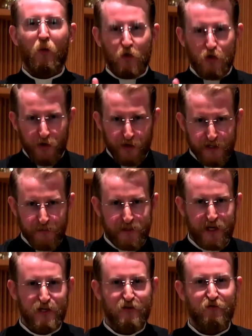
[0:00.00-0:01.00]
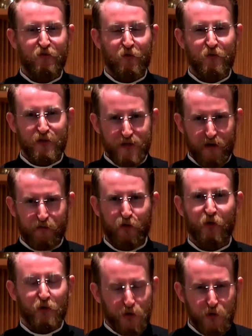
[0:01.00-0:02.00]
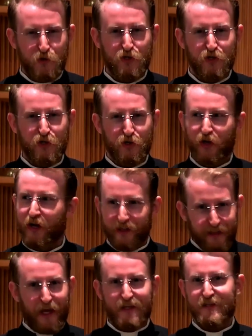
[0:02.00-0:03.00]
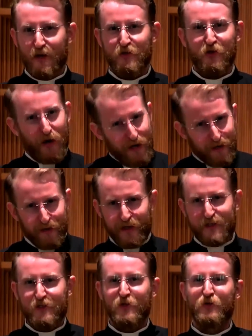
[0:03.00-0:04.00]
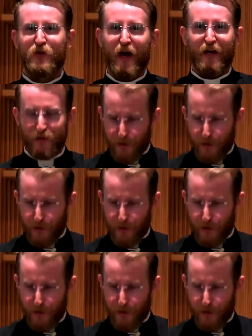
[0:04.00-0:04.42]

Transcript: When you hear a temptation from the devil, usually you're like, that sounds great, let's do that.